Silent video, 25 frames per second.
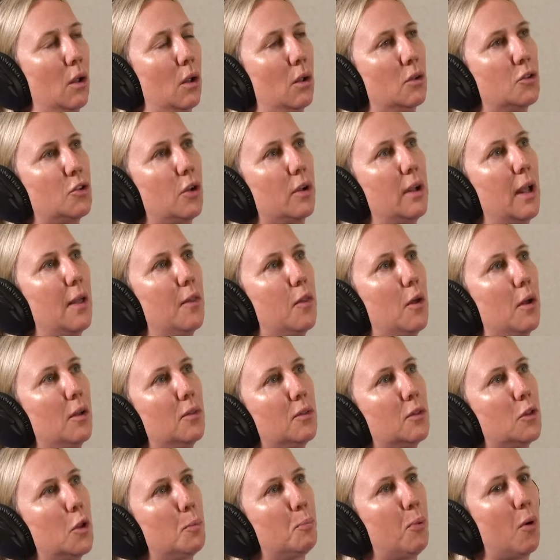So yeah,
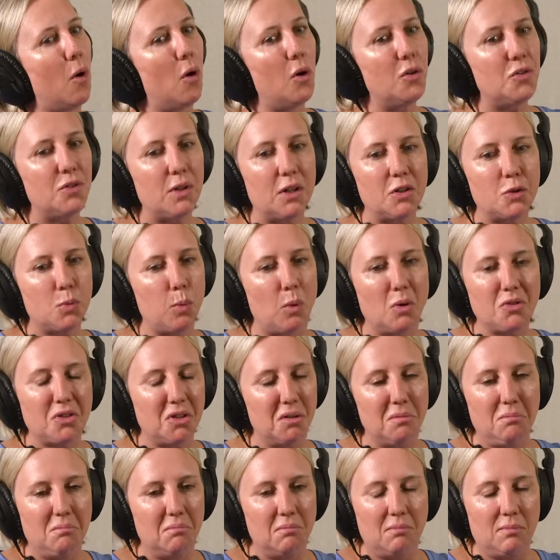the process
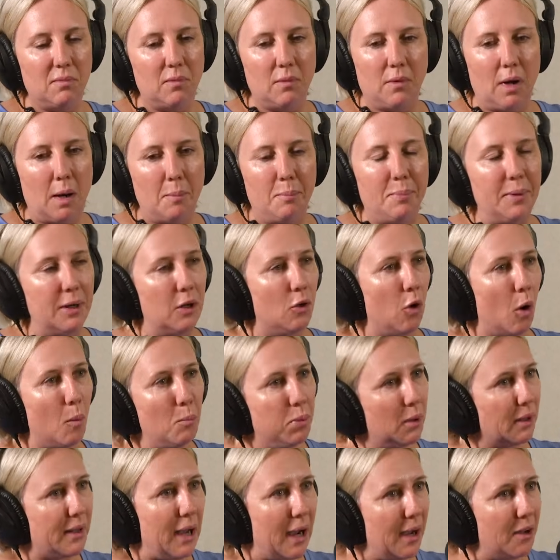wasn't a big
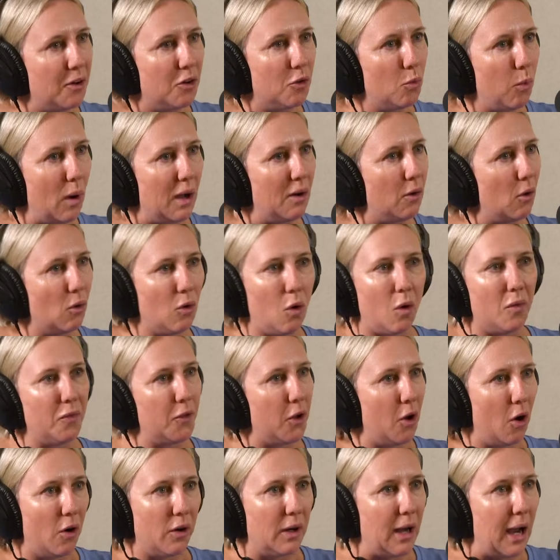complicated one. I got
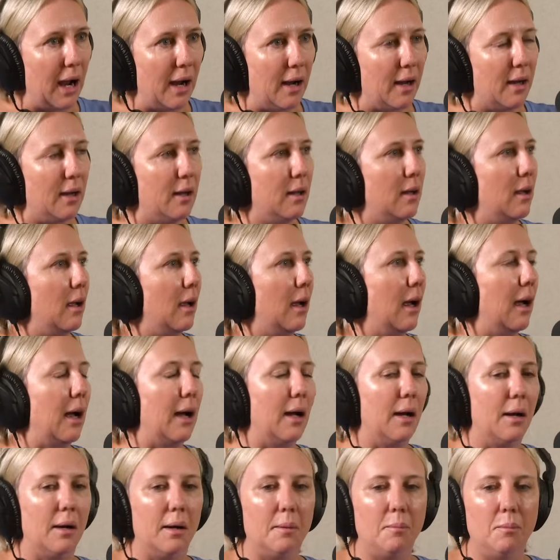the okay.
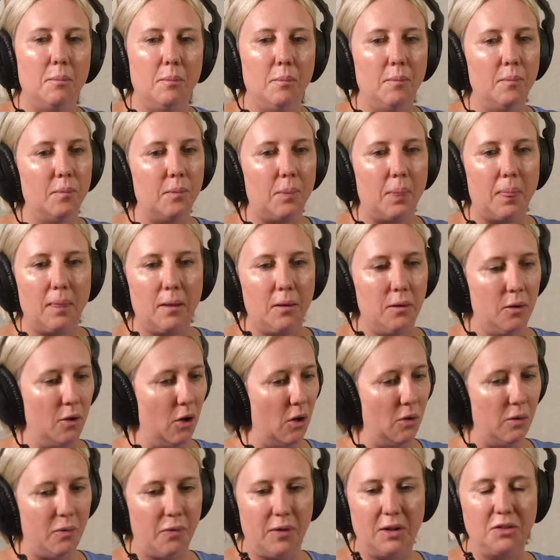
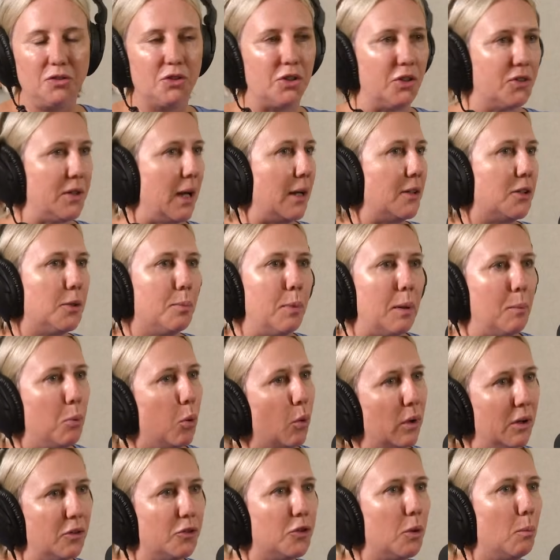Things just had to be
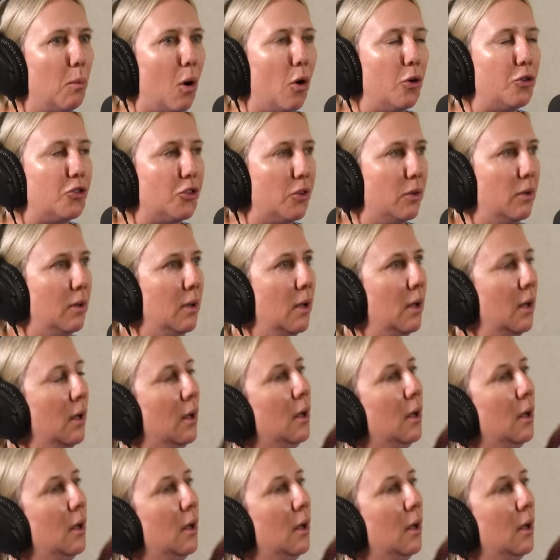put into motion.